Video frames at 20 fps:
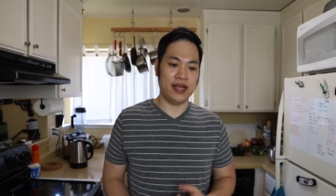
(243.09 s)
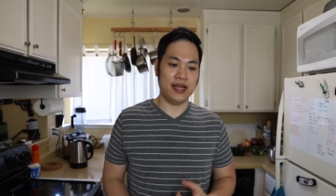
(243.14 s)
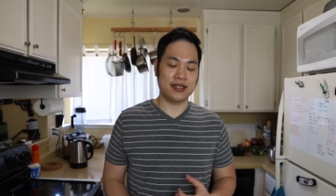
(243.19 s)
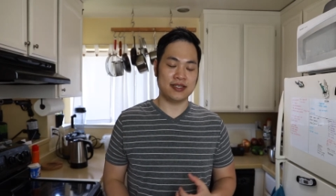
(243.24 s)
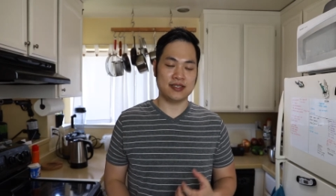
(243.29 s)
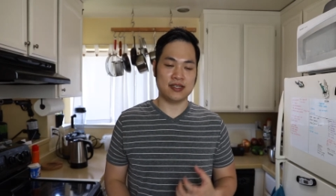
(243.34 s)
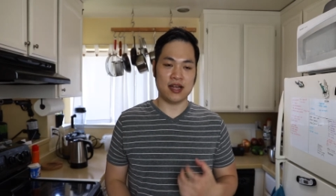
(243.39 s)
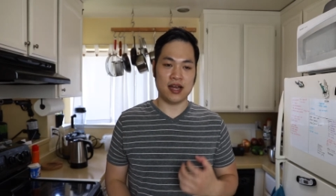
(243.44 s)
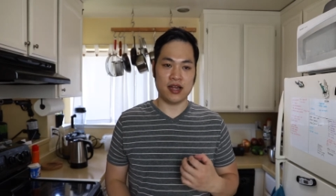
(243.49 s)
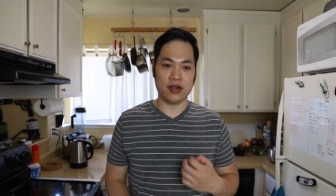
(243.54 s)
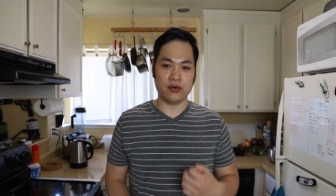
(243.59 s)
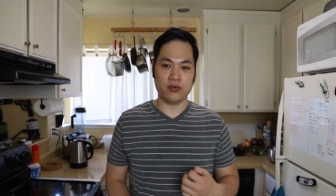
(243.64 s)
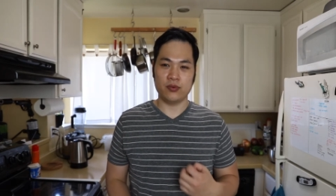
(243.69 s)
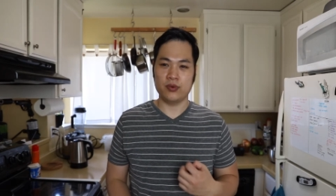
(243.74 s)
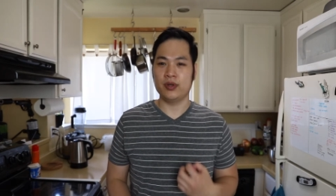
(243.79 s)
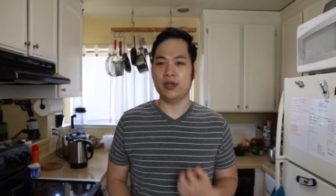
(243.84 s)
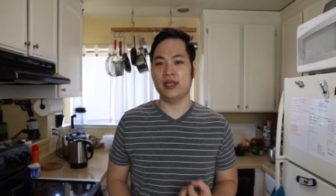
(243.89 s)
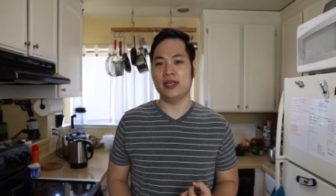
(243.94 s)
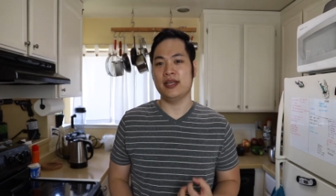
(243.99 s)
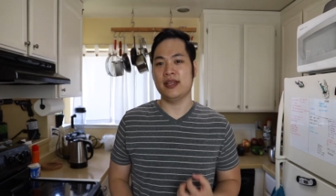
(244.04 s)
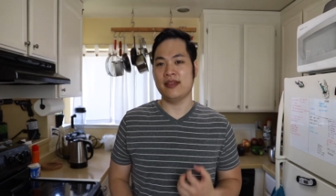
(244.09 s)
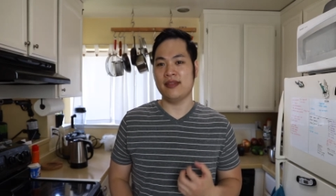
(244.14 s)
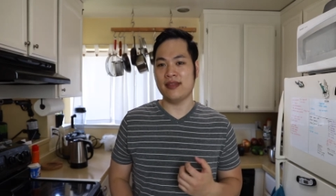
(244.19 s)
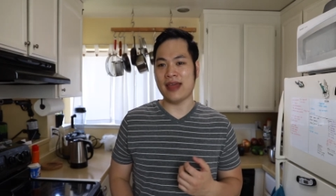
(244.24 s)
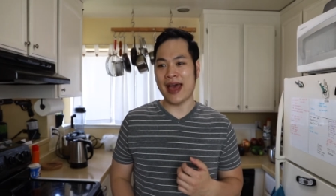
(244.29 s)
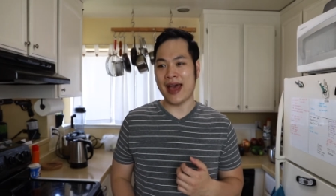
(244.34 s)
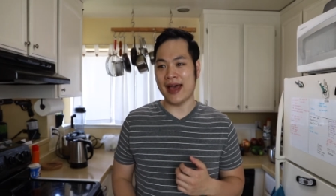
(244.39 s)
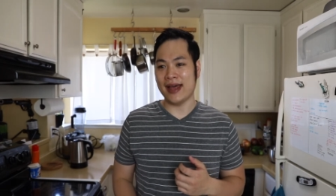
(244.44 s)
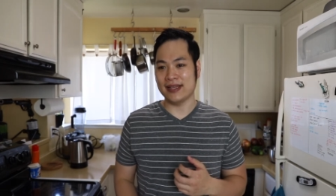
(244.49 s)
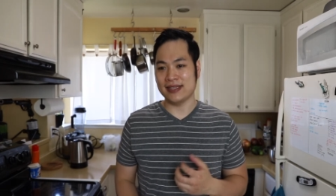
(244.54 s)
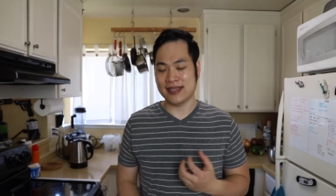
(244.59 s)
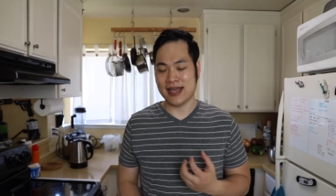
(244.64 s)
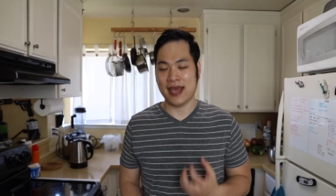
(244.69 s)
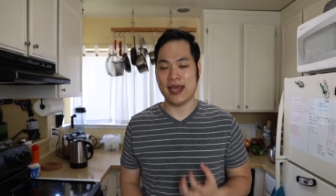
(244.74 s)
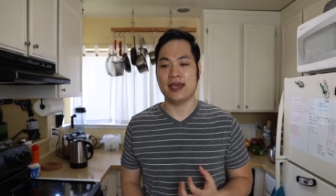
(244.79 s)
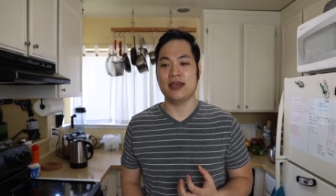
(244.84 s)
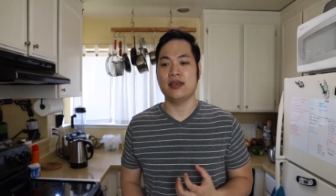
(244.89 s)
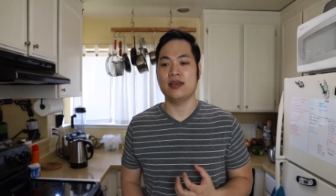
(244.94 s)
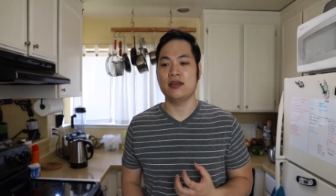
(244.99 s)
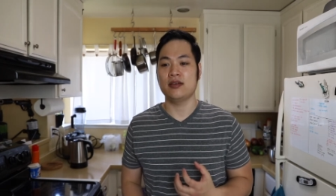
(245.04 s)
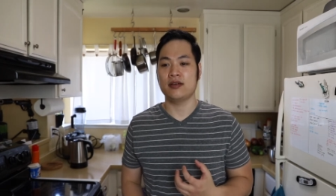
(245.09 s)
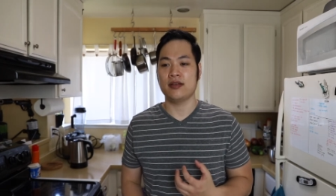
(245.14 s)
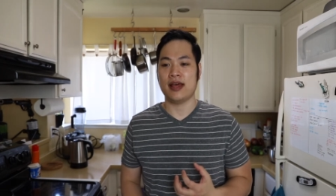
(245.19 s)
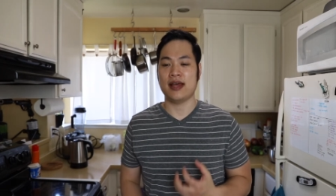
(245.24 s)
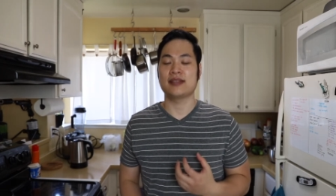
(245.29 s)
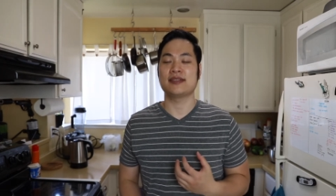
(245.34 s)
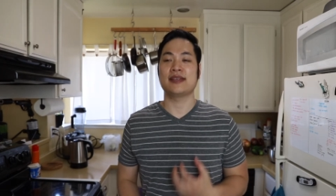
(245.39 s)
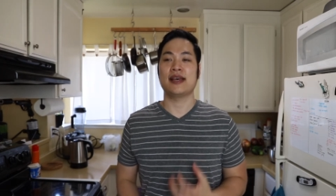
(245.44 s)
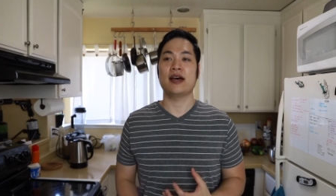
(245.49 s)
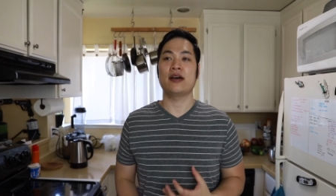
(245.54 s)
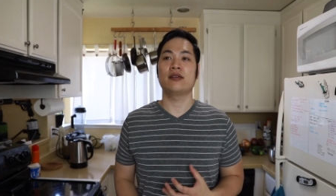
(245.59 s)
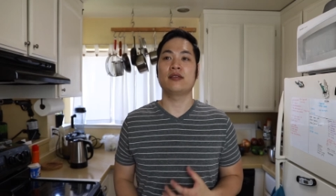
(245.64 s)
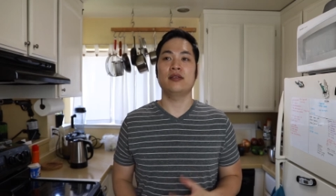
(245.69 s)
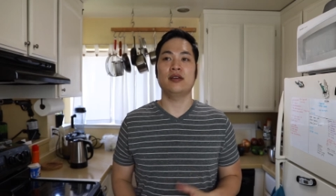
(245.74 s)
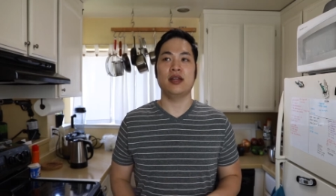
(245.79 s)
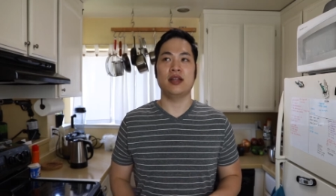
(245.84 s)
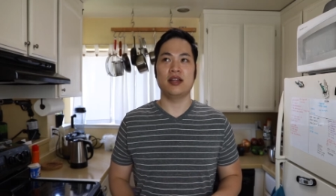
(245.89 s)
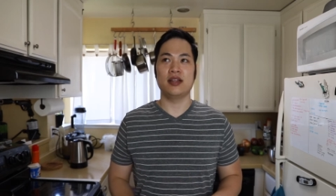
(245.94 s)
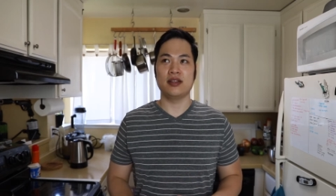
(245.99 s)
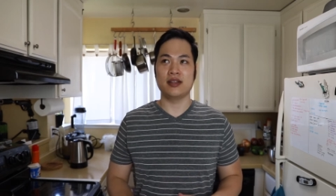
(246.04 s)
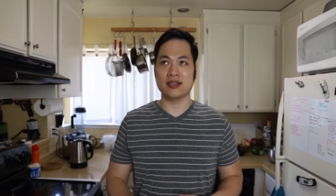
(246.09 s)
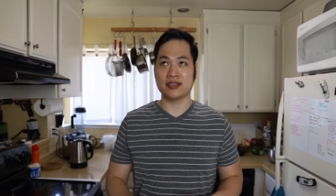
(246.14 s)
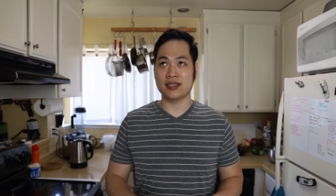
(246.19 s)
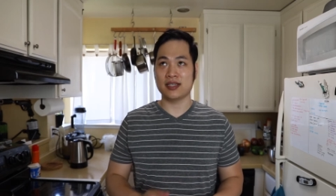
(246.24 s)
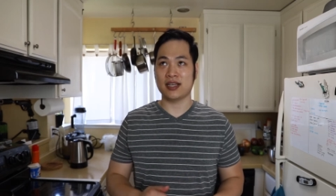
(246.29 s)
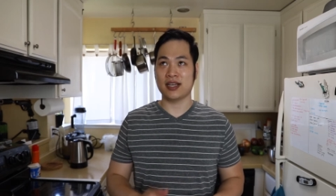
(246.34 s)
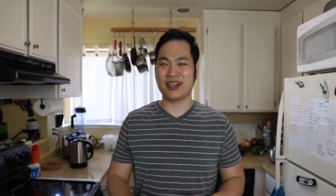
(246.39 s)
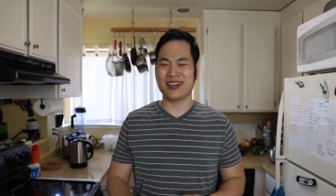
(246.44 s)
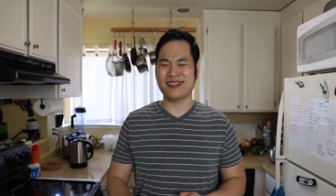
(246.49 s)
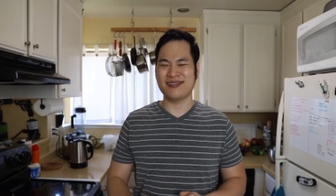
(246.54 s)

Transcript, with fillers: It's not really that tangy or that sour, and it doesn't,